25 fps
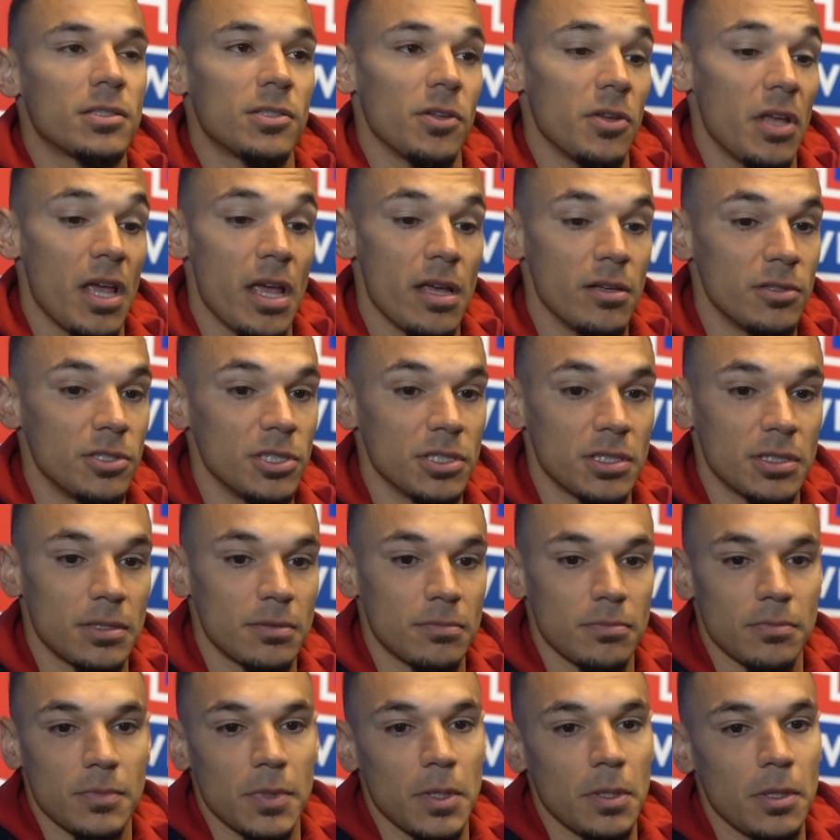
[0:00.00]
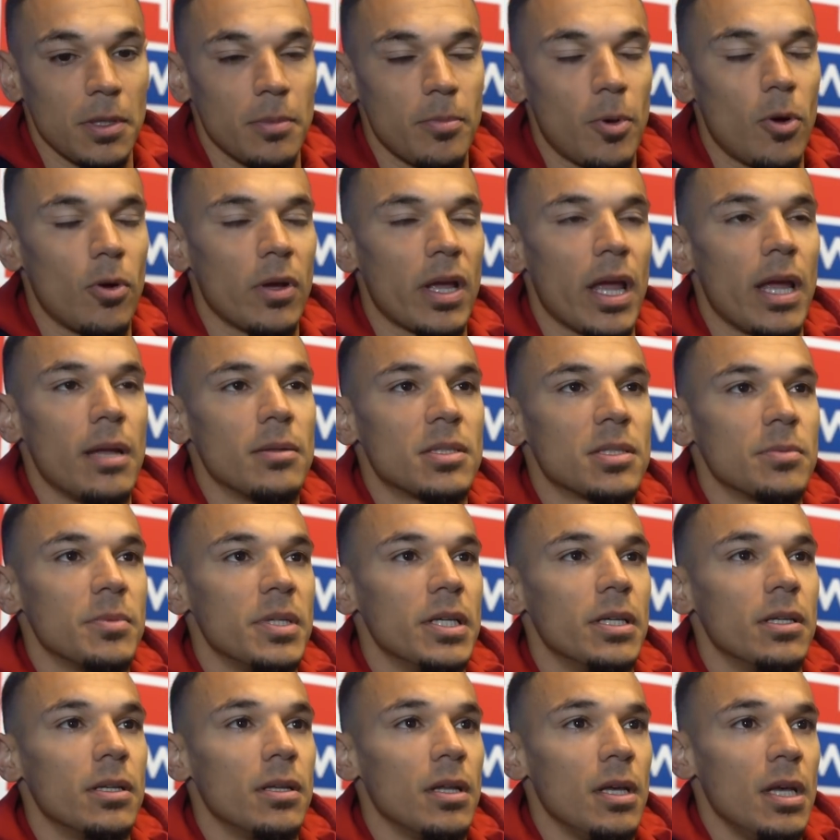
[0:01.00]
So yeah, just the ball came to me
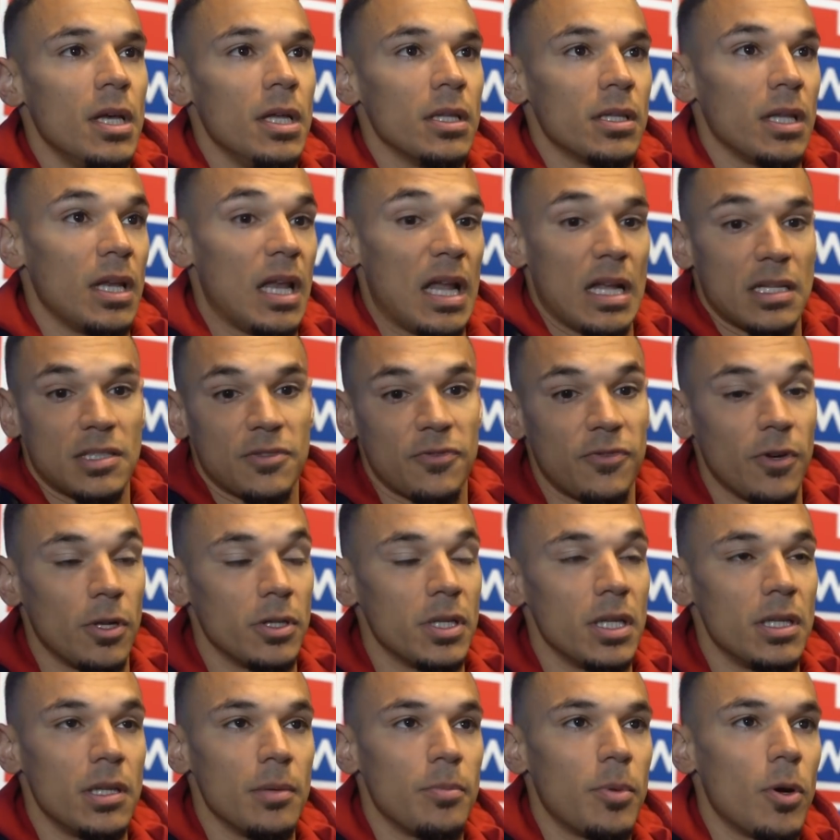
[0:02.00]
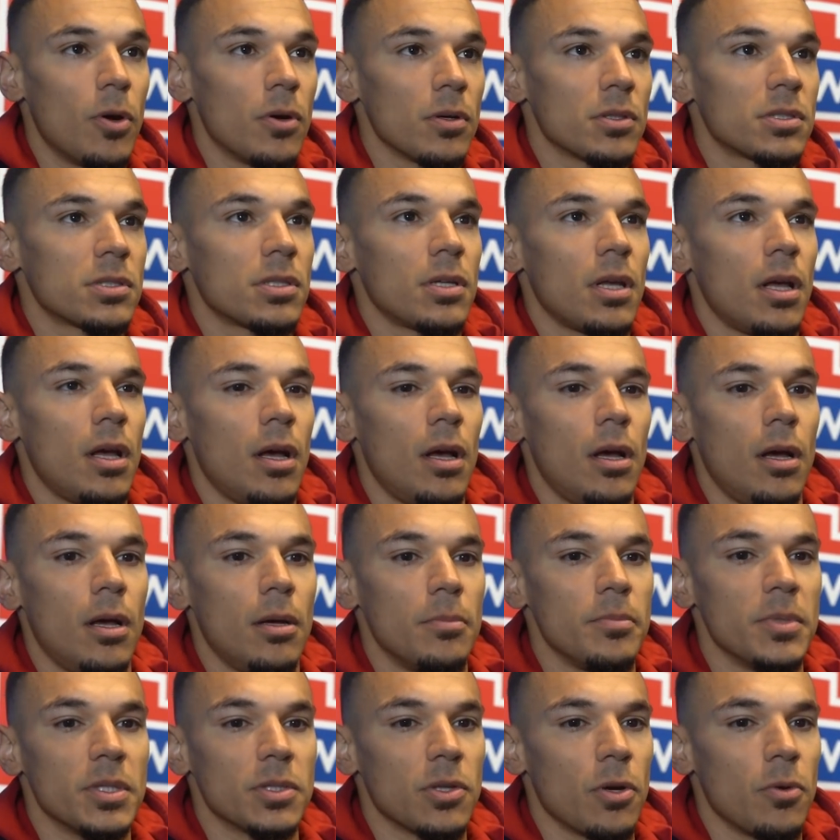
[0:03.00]
and the lads flooded the box.
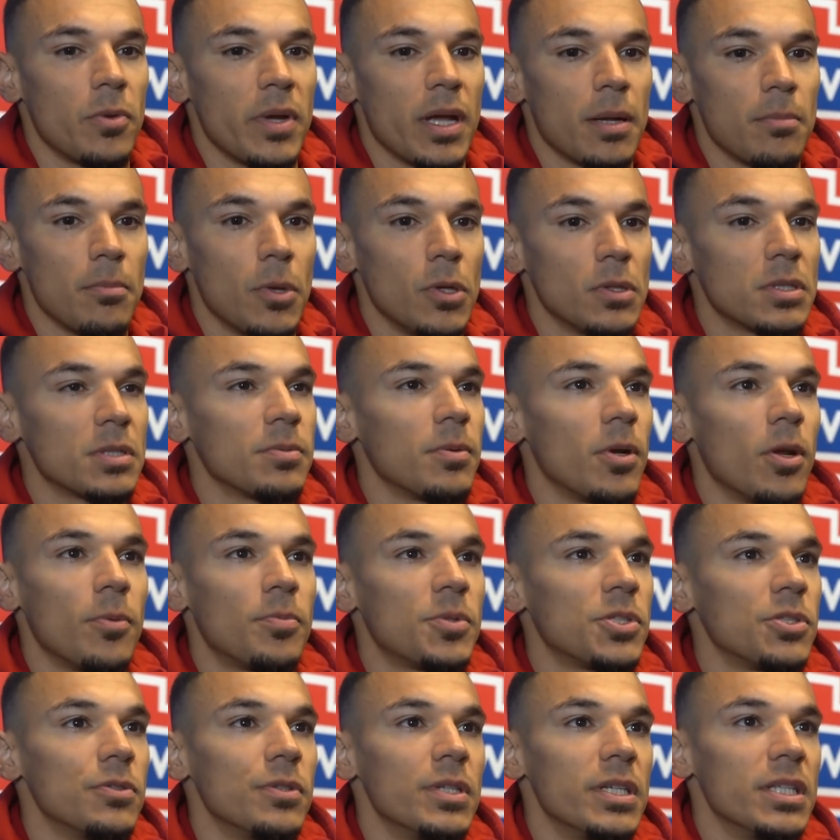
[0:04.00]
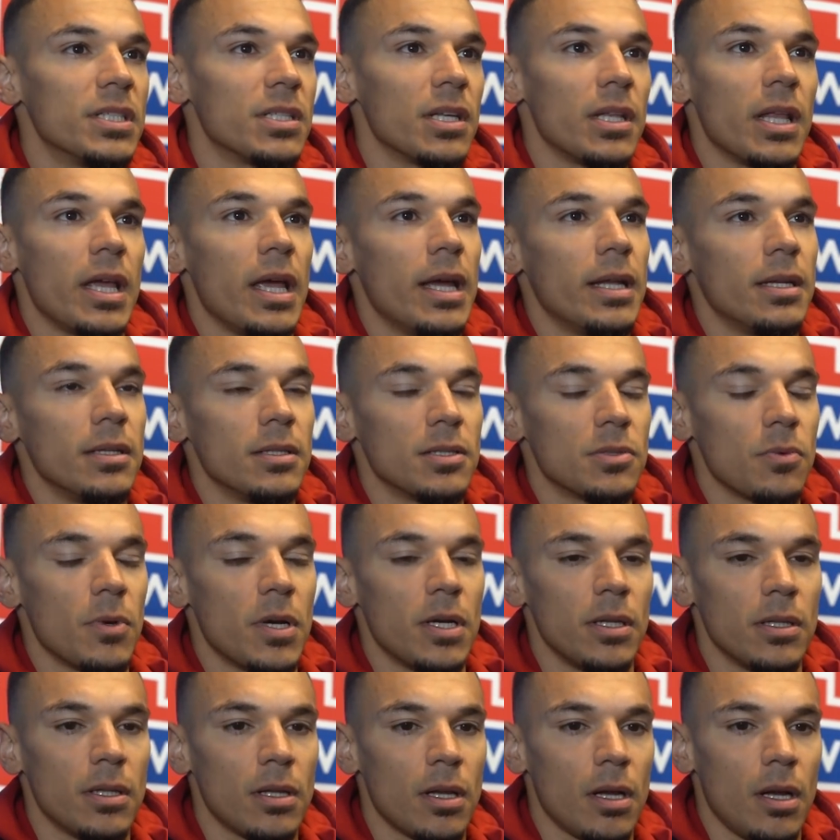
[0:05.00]
You saw we had multiple opportunities at the end as
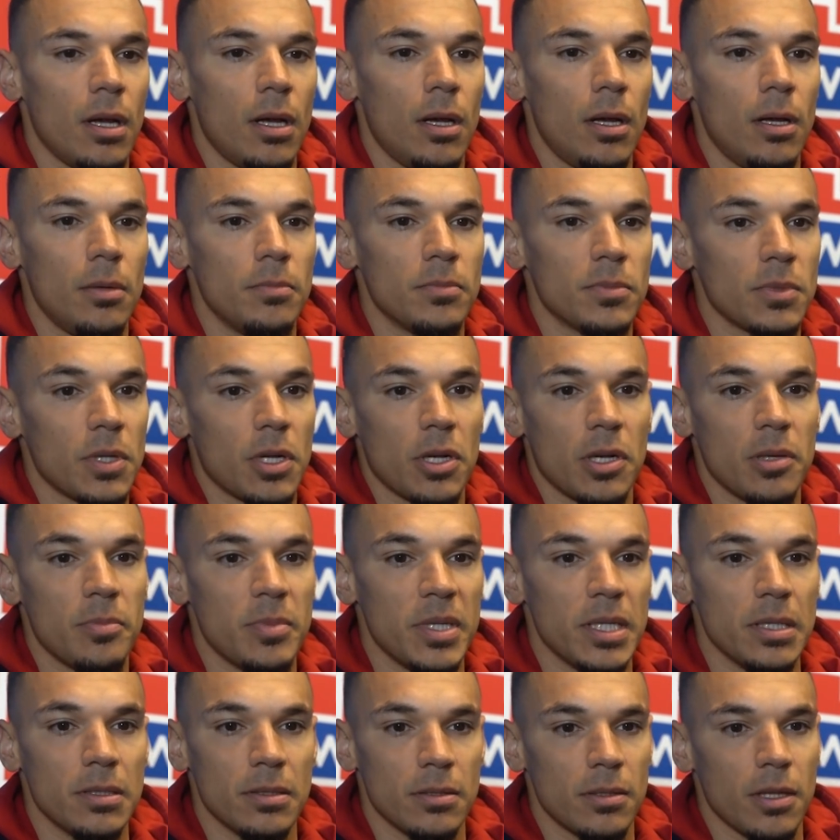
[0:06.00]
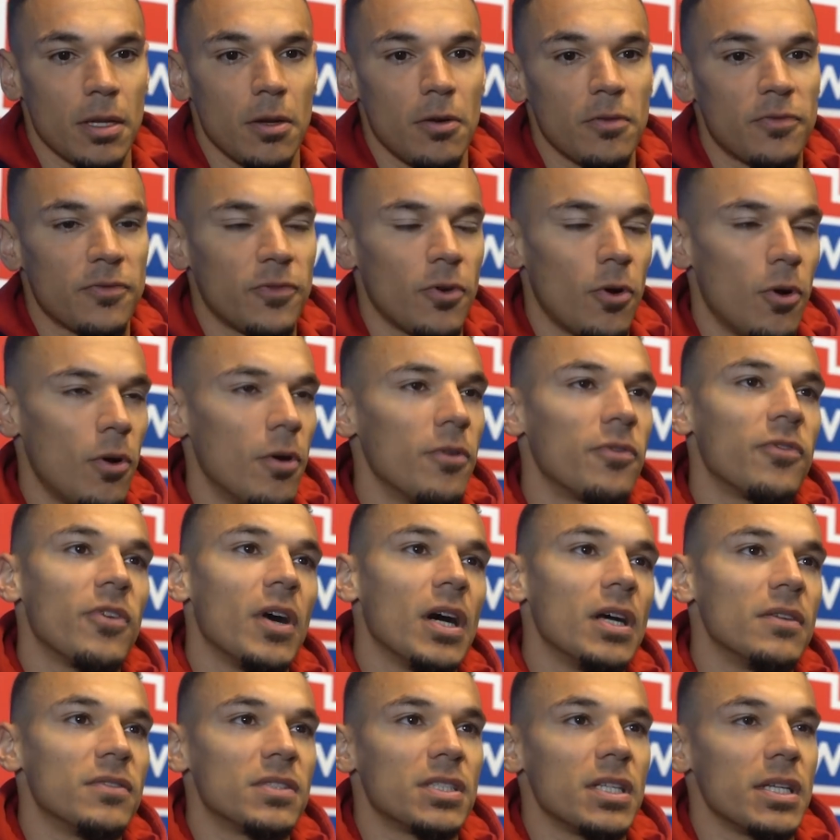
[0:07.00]
well. Could have been 4,
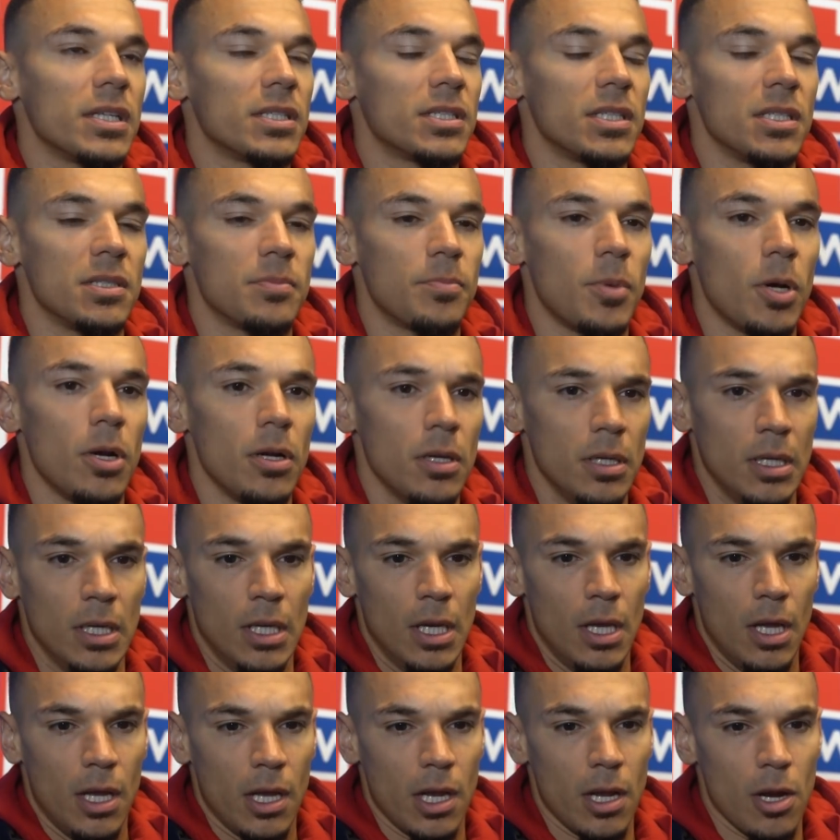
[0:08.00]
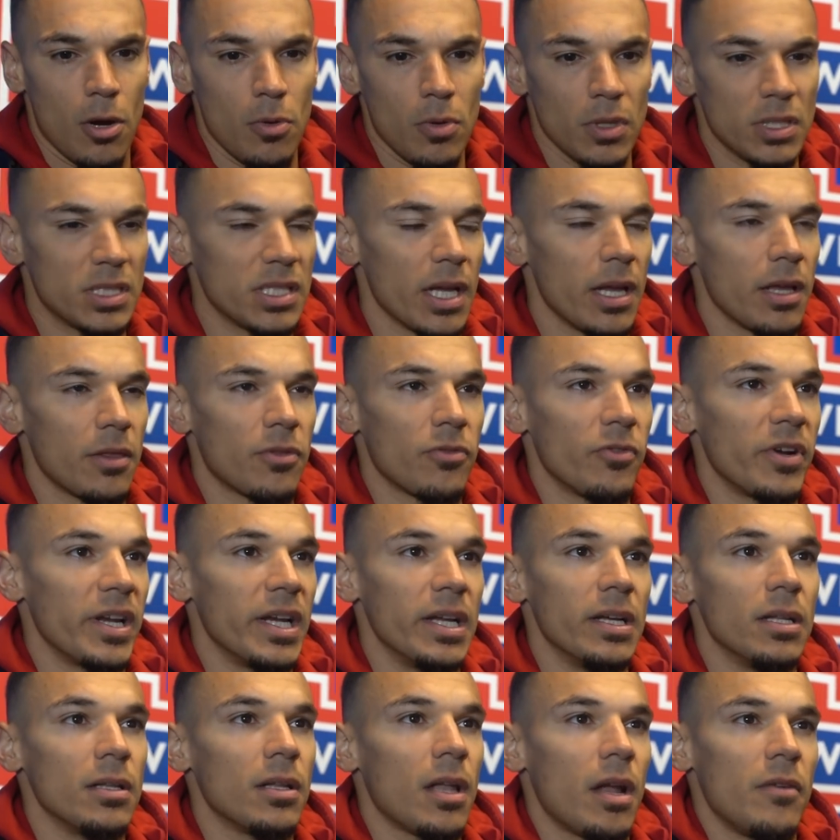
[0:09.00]
5, 6s, but we'll take
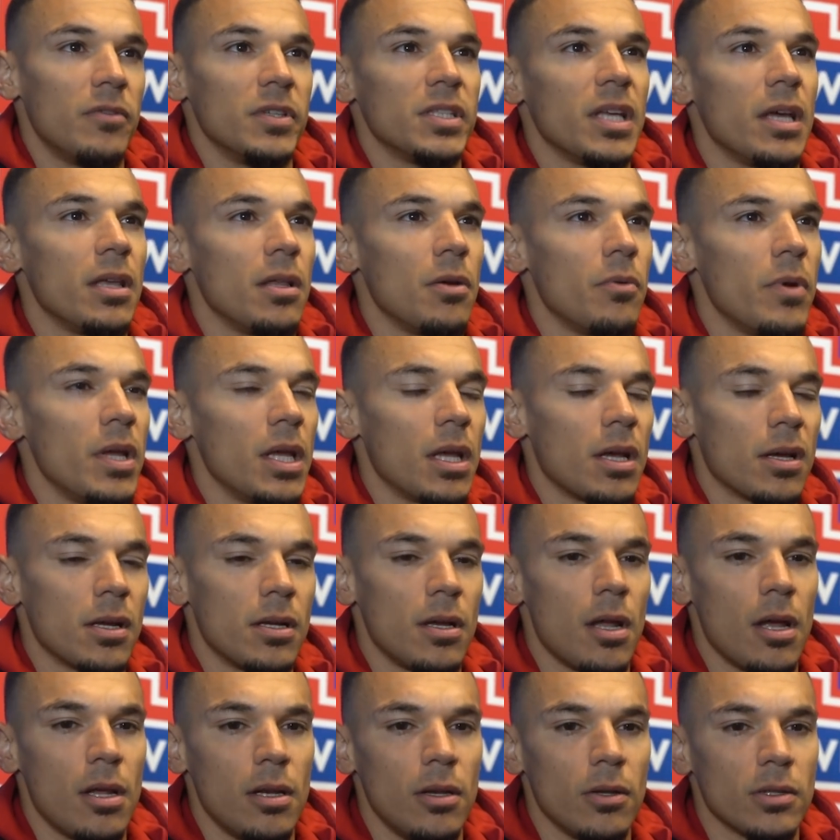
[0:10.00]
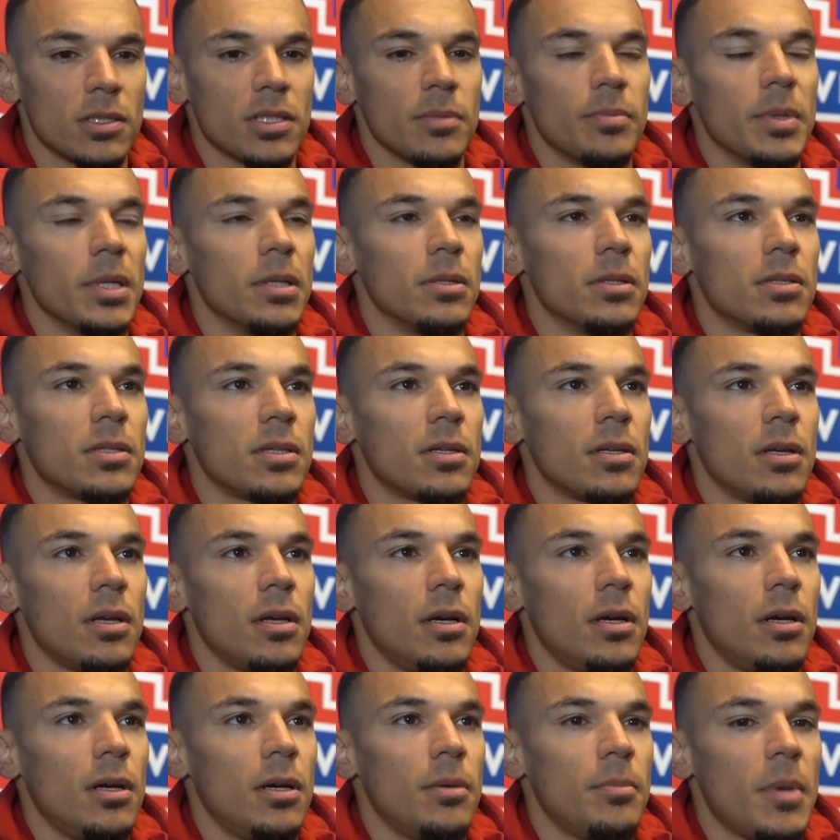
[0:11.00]
3-0 every day of the week and look to build
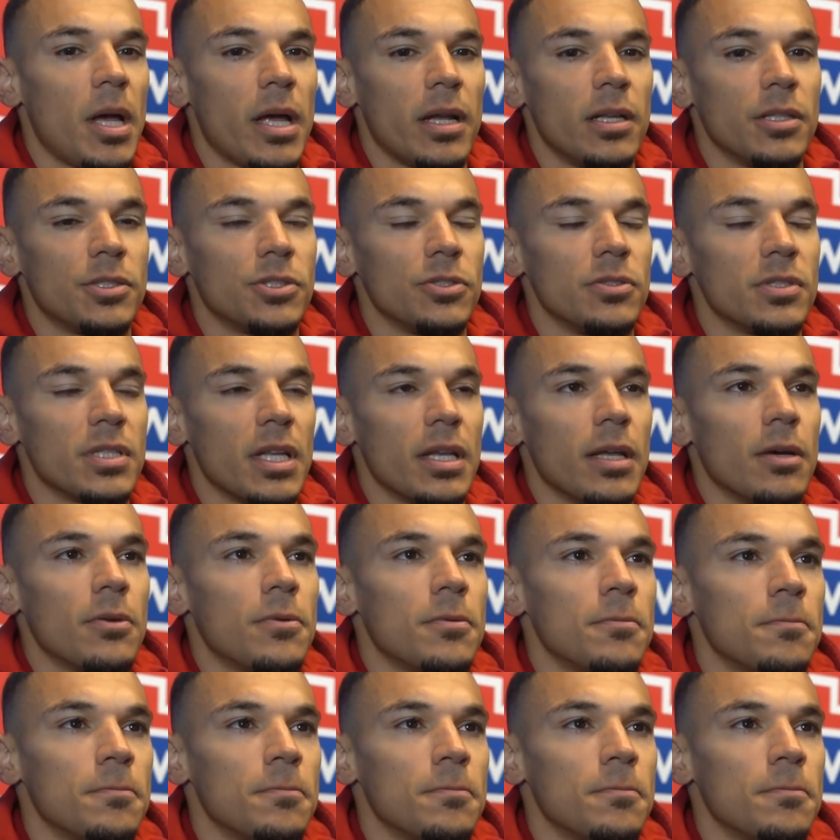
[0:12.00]
ahead of Tuesday night.